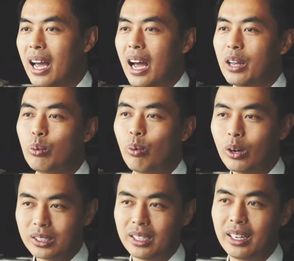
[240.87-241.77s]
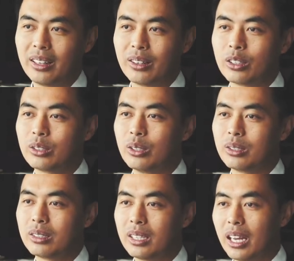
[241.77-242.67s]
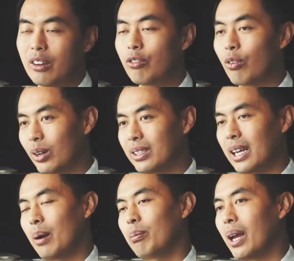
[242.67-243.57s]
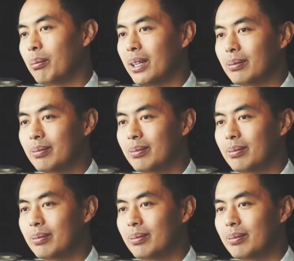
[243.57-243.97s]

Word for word: and you work together to save for a down payment.